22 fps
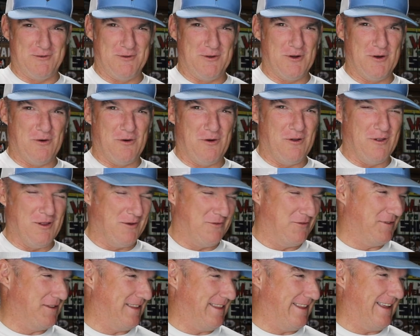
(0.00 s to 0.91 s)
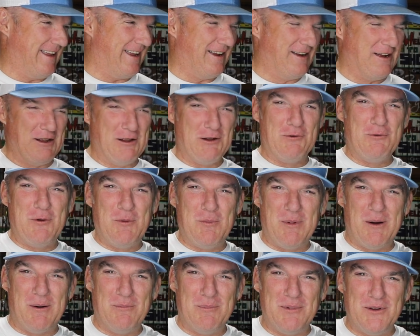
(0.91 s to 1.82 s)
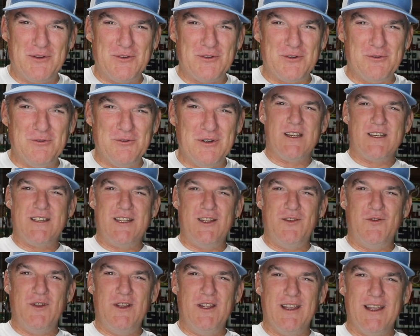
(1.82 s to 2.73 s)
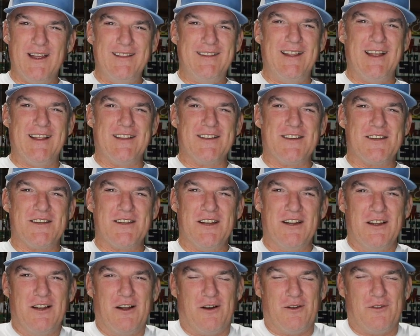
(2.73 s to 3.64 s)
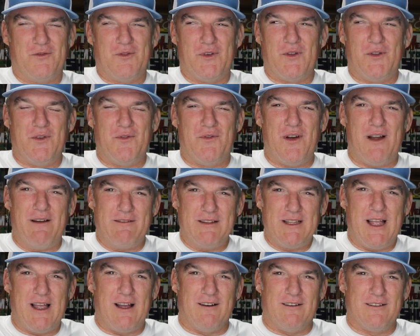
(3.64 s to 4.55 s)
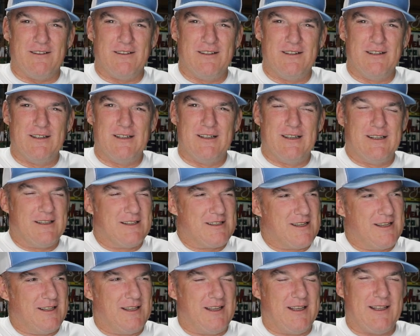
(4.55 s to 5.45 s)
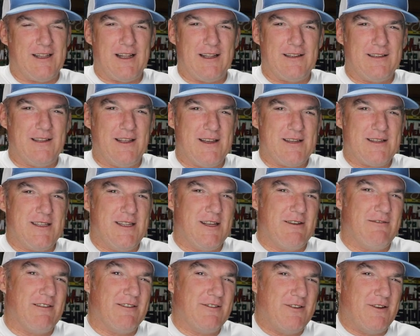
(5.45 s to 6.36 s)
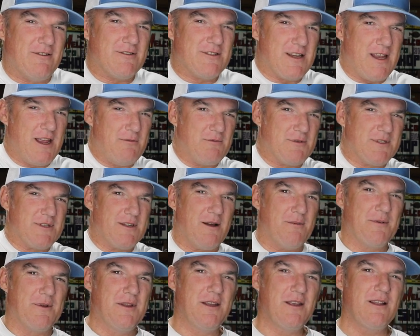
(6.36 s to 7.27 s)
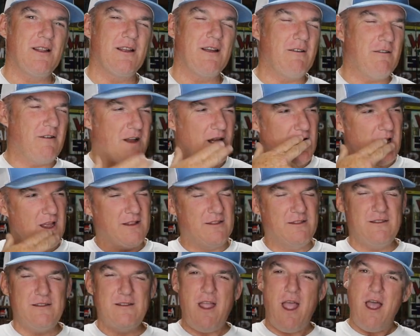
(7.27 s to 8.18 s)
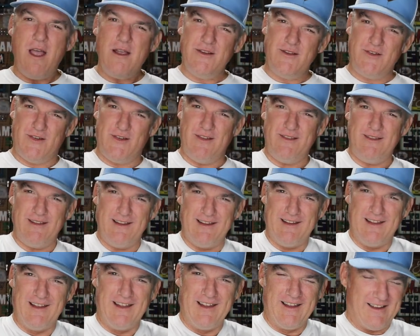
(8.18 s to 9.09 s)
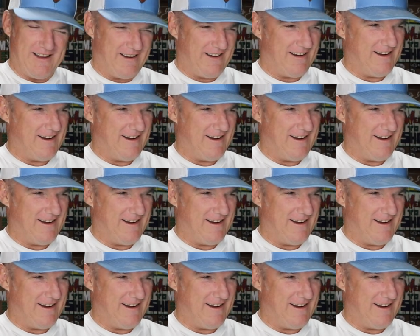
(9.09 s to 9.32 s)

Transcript: you all over there. Who we bump into? Stevie and Dennis on 55 an hour. See the kid out there, sneak around. Yo, say, what's up, kid? I go, hi, Dashin. All